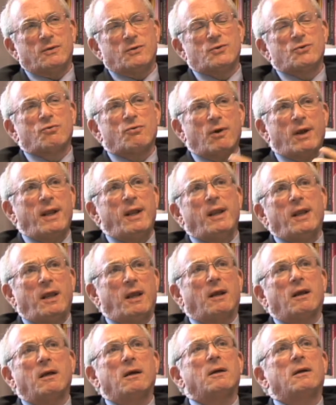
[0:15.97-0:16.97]

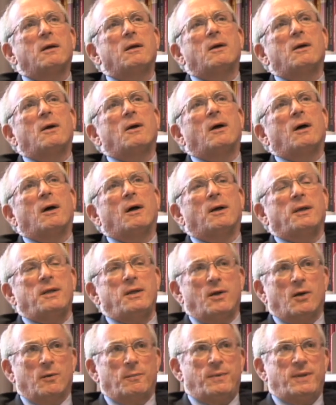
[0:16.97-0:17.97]
training uh,
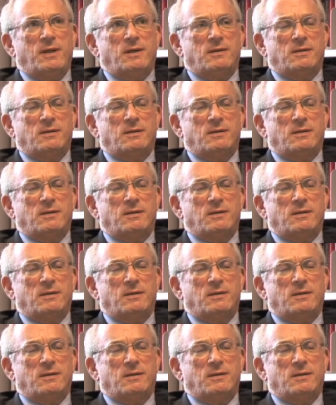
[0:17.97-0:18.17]
ERP